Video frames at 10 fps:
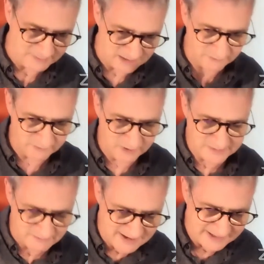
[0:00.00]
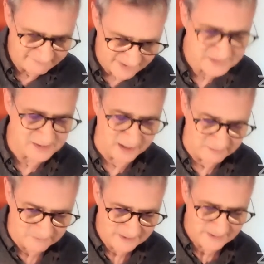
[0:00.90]
is I wrote a
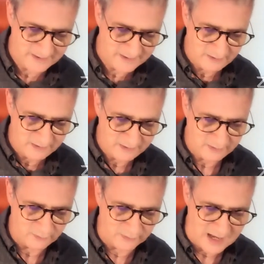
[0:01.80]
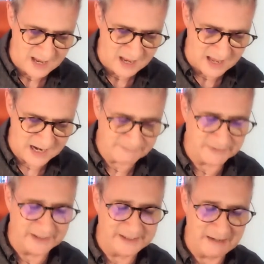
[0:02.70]
manifesto, and I'm
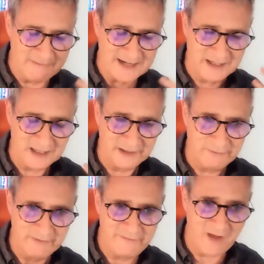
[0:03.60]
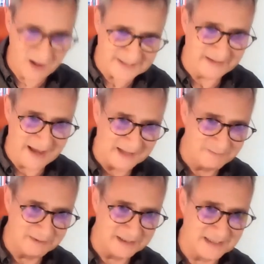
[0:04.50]
going to go back and I'm going to refine that
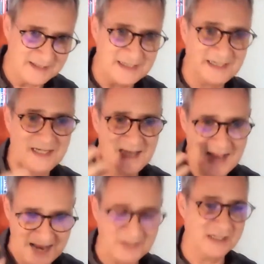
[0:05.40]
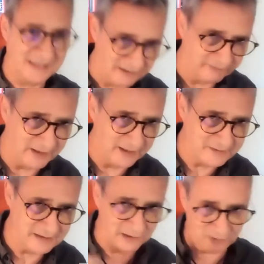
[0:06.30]
because I think actually I've
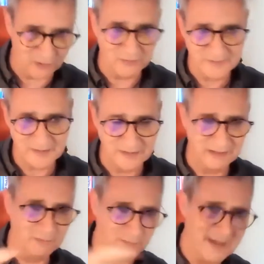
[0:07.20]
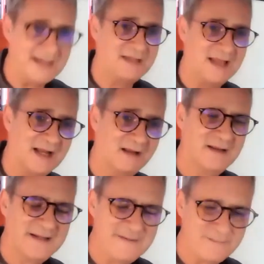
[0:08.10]
learned a lot that will make that
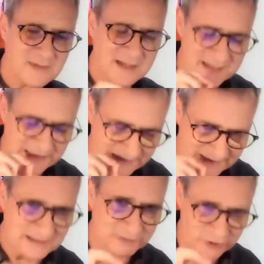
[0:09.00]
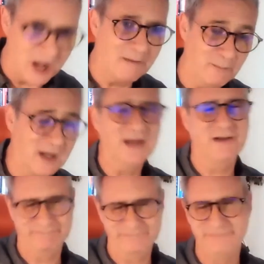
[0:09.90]
a little sharp, well,